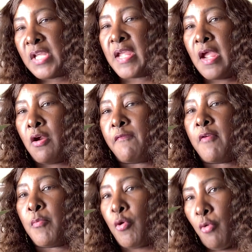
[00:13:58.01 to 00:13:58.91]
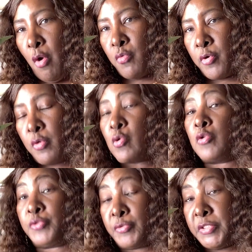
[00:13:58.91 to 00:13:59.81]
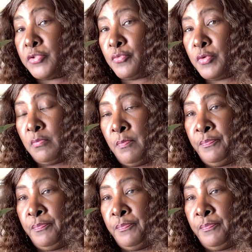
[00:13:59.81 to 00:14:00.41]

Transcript: I got her from Kroger grocery store.